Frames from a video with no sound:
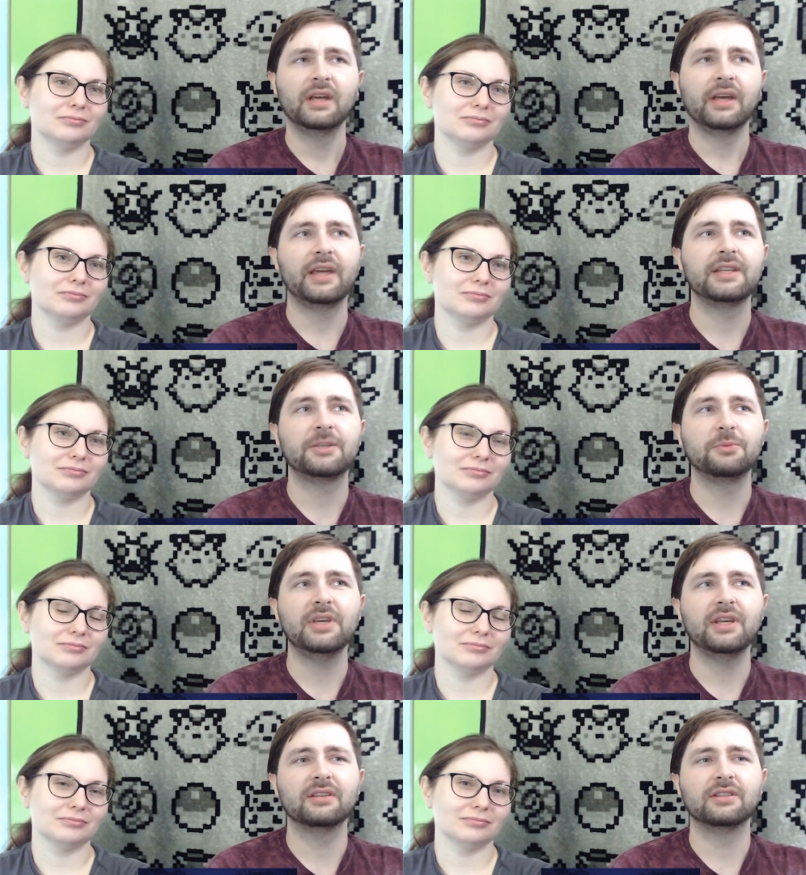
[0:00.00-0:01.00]
Speaker 1: And to me,
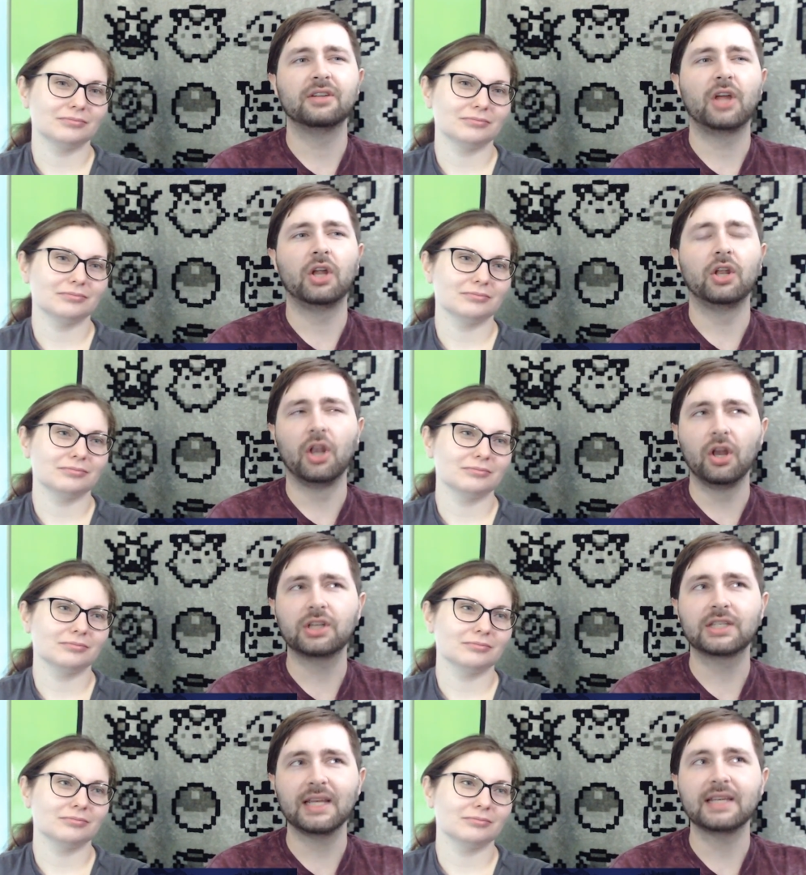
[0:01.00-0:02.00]
it looks
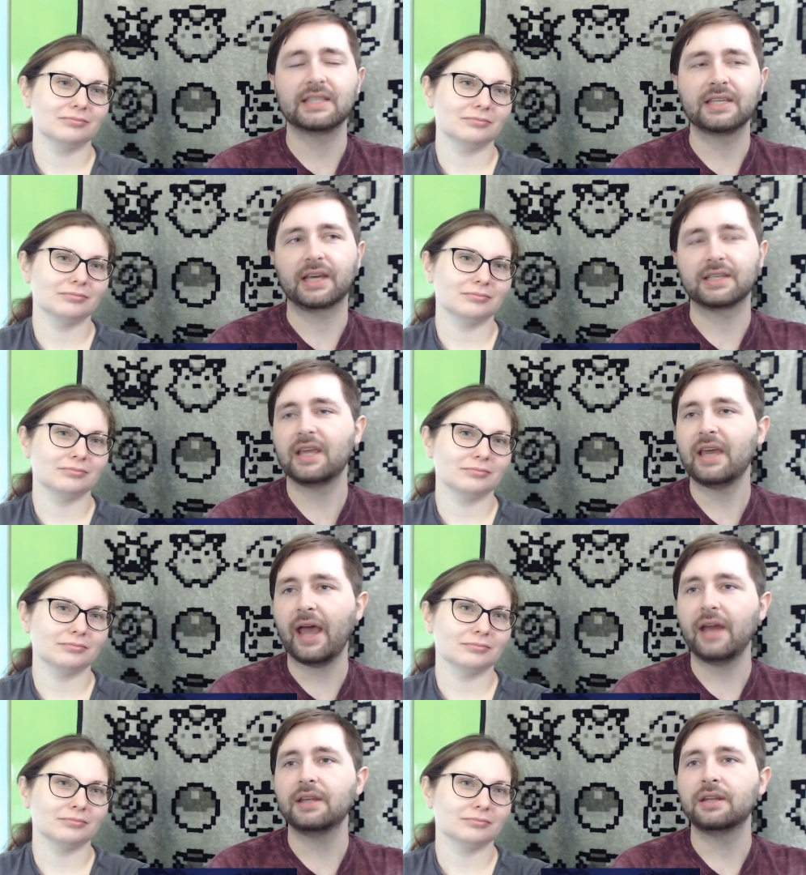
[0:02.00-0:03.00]
like 6. They
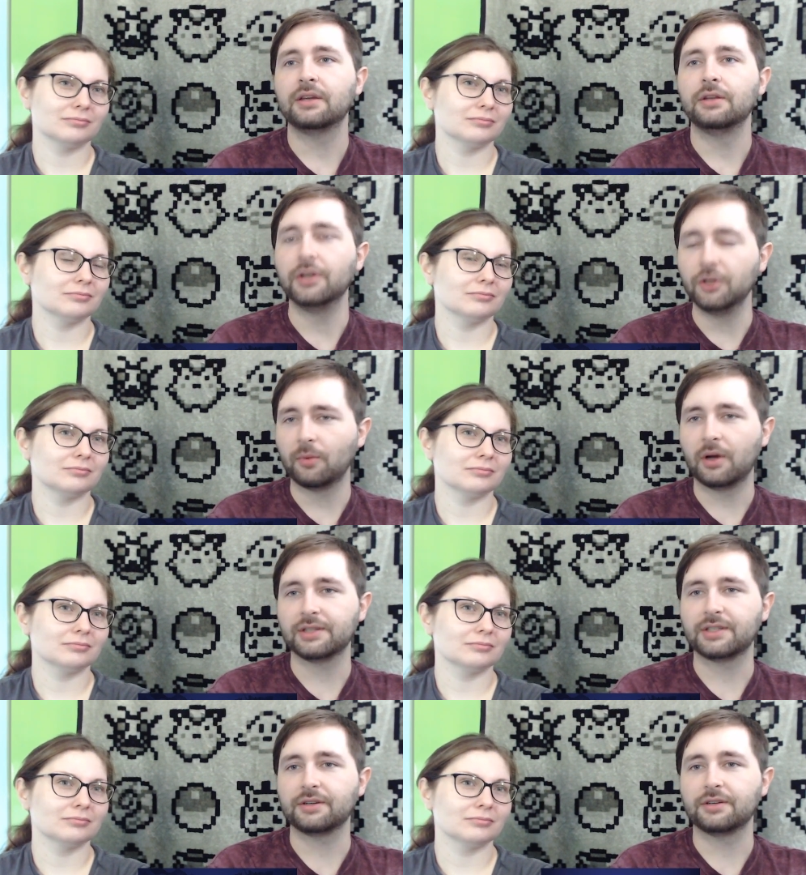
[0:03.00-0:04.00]
added new
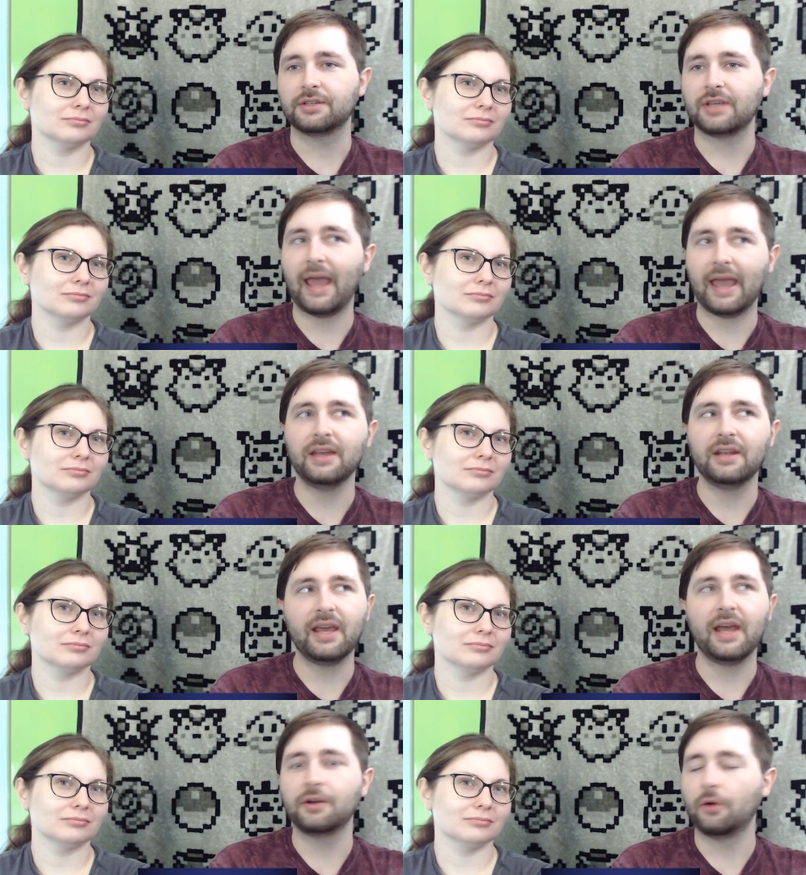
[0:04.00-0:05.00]
monsters and they
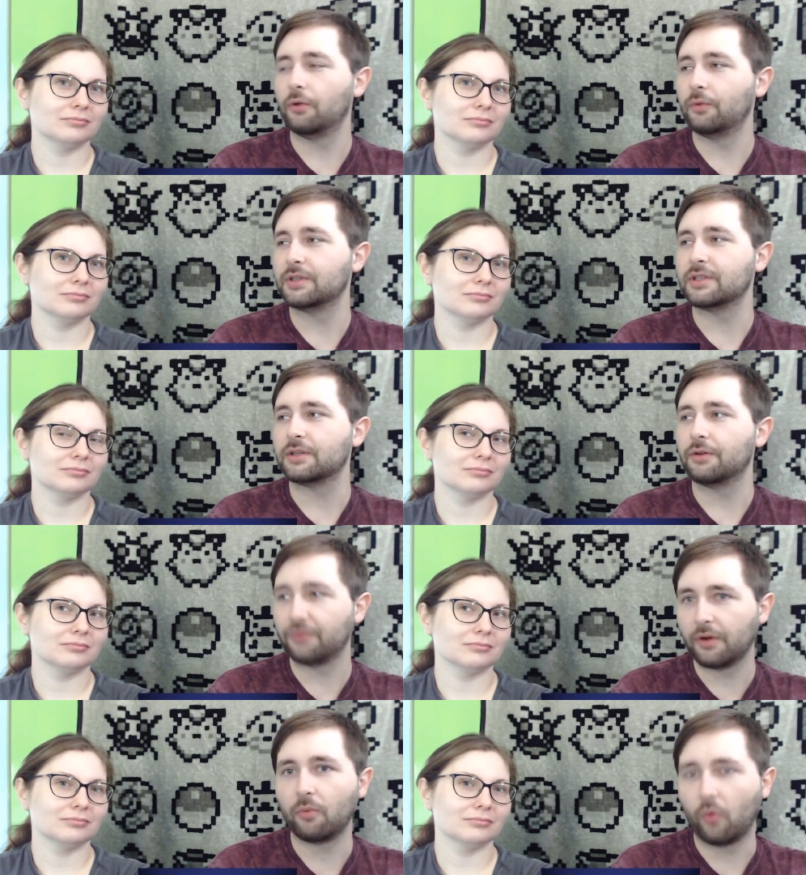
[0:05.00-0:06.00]
added old ones
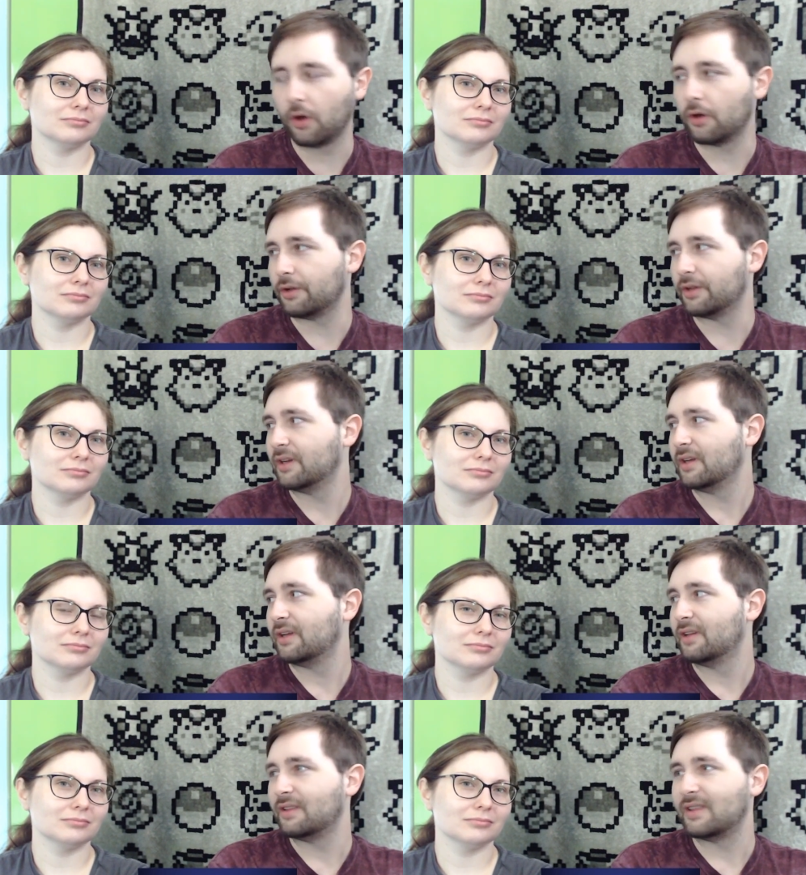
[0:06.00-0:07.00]
from World.
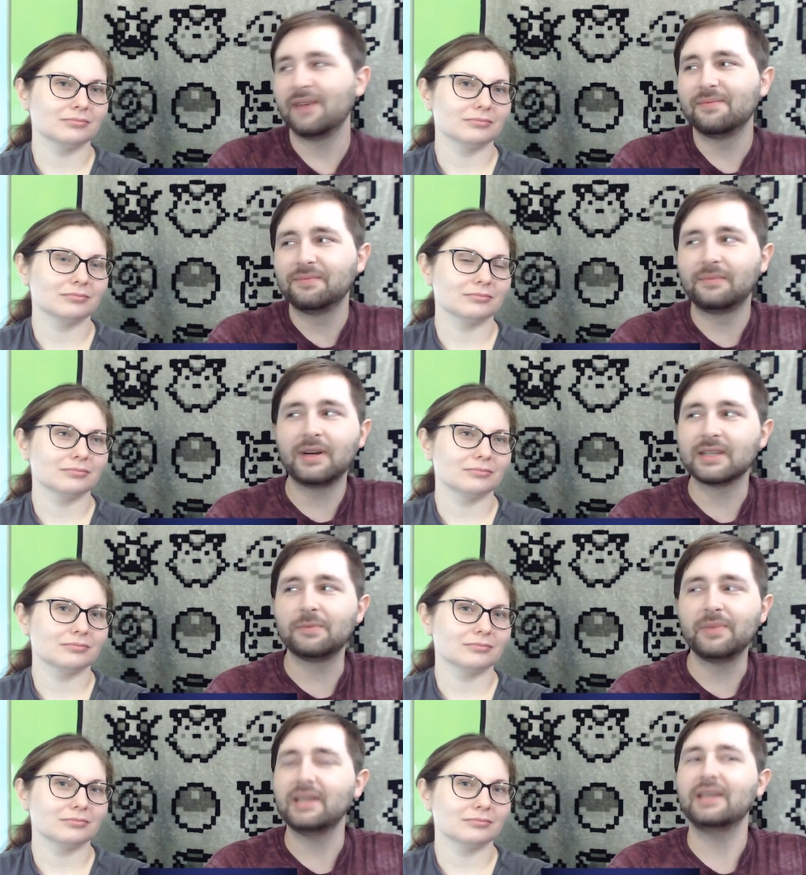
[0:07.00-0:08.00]
That must
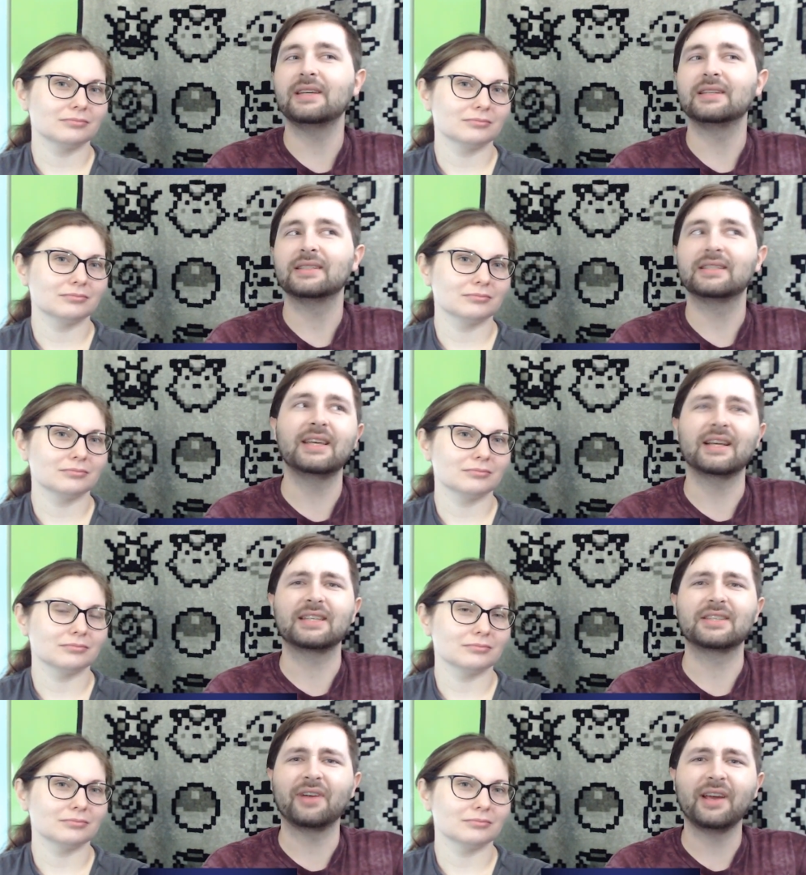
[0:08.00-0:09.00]
be 6,
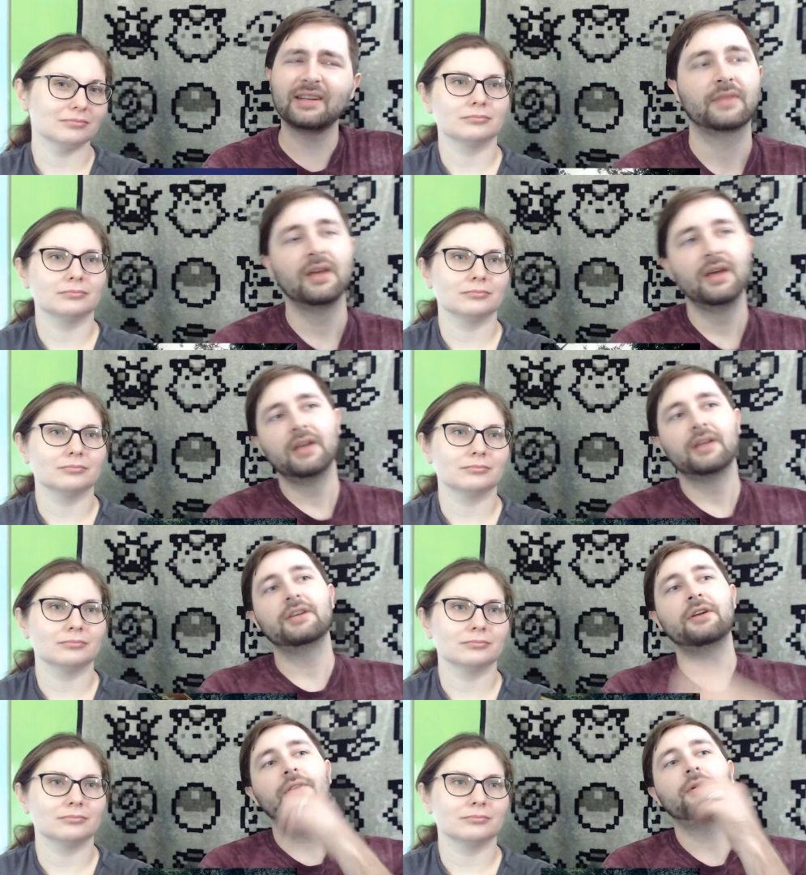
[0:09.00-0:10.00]
right? You
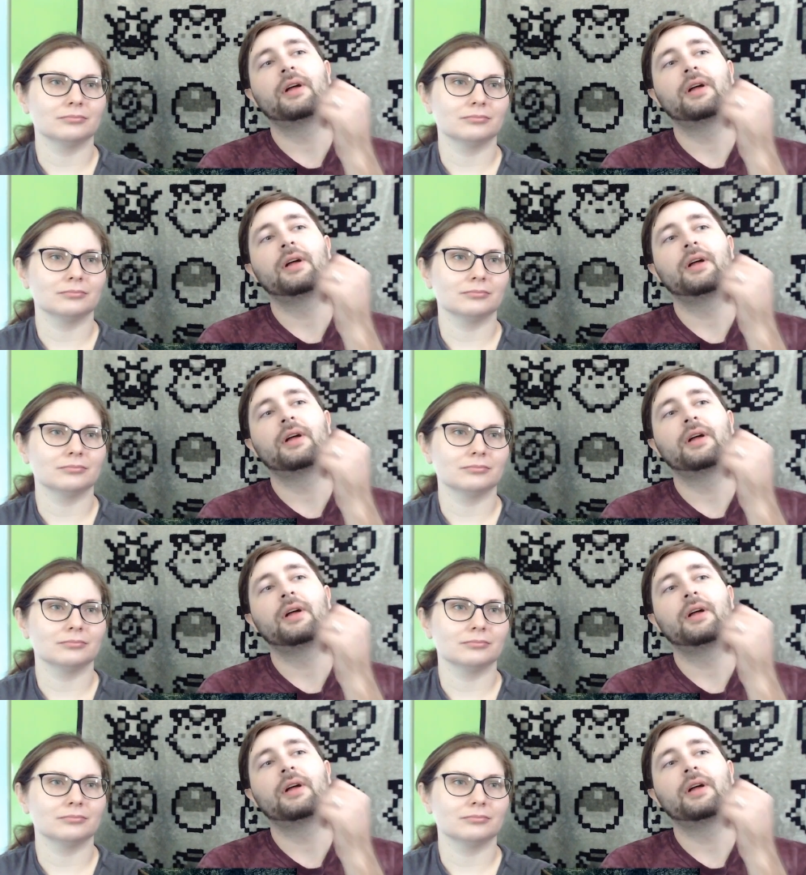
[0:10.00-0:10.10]
know,